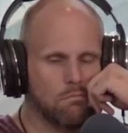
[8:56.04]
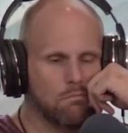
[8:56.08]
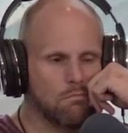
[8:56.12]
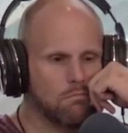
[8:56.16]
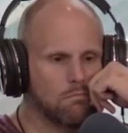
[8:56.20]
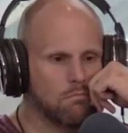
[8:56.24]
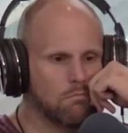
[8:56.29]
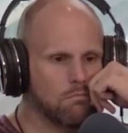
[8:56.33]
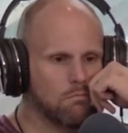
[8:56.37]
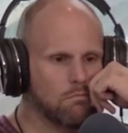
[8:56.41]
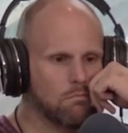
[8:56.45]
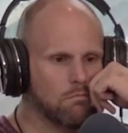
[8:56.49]

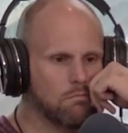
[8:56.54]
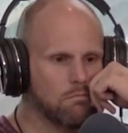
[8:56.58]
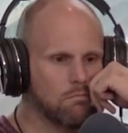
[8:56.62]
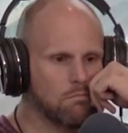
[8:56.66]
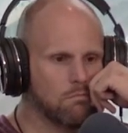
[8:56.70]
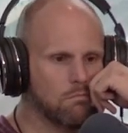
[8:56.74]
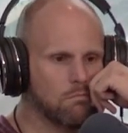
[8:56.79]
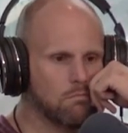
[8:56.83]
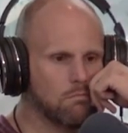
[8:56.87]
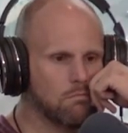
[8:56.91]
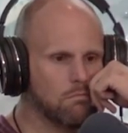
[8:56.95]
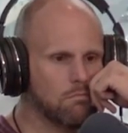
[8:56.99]

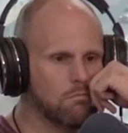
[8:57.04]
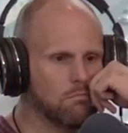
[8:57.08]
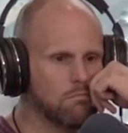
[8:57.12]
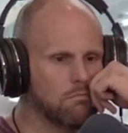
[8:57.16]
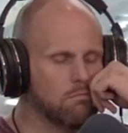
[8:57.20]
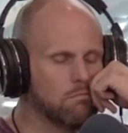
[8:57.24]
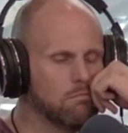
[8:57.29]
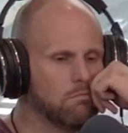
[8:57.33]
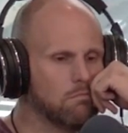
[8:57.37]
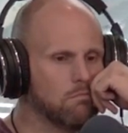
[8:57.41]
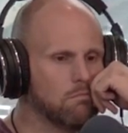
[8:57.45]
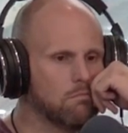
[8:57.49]

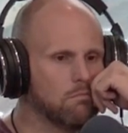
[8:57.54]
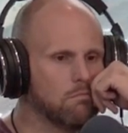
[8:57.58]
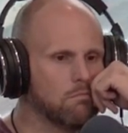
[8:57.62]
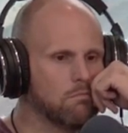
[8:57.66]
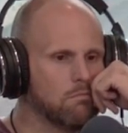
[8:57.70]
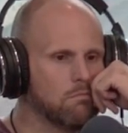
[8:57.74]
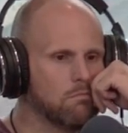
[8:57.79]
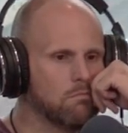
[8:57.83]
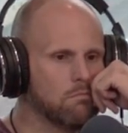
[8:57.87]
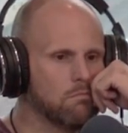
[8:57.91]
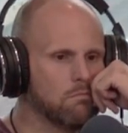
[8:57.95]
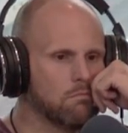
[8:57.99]

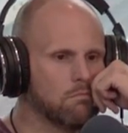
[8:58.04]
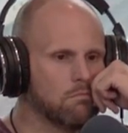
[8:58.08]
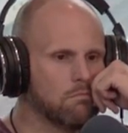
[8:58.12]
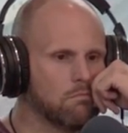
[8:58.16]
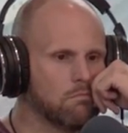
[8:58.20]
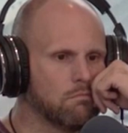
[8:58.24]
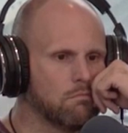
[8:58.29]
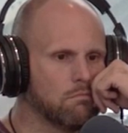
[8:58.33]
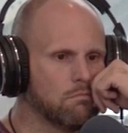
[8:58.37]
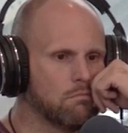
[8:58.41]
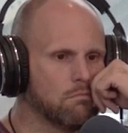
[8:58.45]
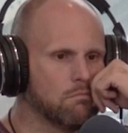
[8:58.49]

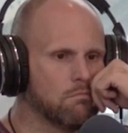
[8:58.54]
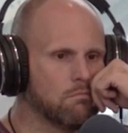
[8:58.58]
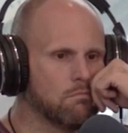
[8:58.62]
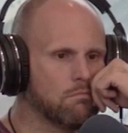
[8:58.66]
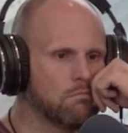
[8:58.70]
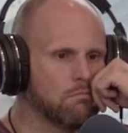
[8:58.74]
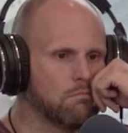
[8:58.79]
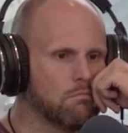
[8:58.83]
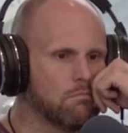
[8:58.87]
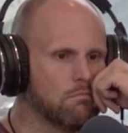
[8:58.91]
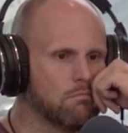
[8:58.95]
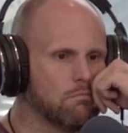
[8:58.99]

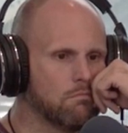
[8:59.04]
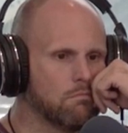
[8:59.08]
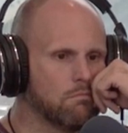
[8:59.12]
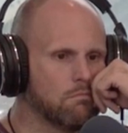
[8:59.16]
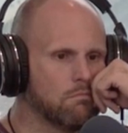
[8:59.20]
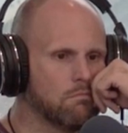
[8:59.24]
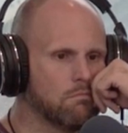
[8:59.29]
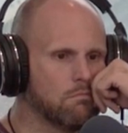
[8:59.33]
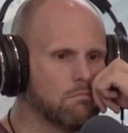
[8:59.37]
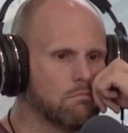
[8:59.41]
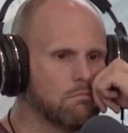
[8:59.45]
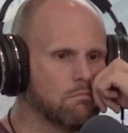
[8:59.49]

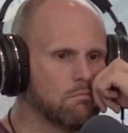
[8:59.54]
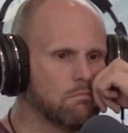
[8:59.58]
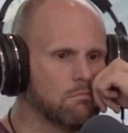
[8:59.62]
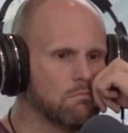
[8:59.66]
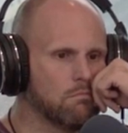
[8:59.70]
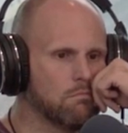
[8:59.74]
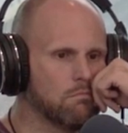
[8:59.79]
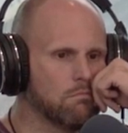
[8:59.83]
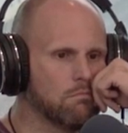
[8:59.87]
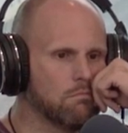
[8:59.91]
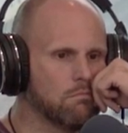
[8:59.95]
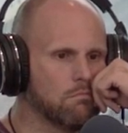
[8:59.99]

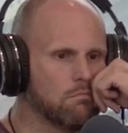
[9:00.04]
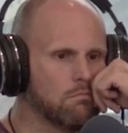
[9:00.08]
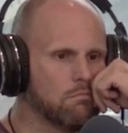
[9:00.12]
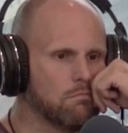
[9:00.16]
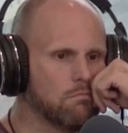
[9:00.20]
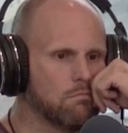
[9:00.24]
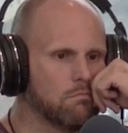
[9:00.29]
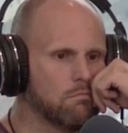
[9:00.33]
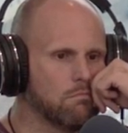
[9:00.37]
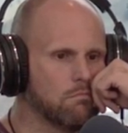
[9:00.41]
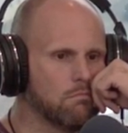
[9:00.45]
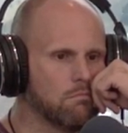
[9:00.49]

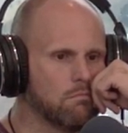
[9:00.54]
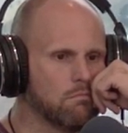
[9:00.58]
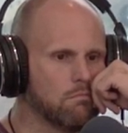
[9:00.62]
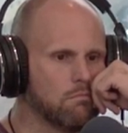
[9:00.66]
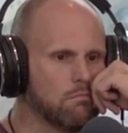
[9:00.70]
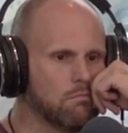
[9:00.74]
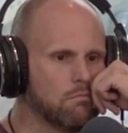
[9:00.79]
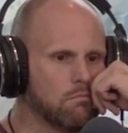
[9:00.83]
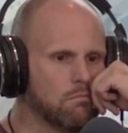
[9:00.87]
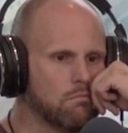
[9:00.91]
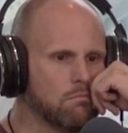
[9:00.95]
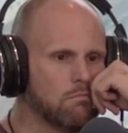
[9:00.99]

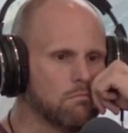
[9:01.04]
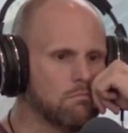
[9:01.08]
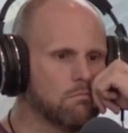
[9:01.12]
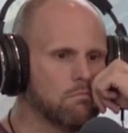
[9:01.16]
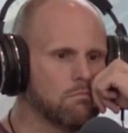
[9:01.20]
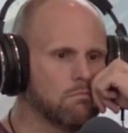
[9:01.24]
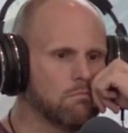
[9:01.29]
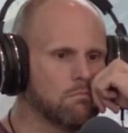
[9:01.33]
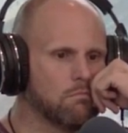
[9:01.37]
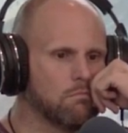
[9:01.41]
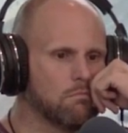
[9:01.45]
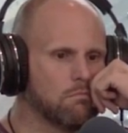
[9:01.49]

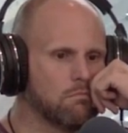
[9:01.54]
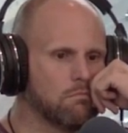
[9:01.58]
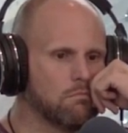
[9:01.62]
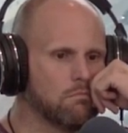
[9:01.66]
This person isn't speaking.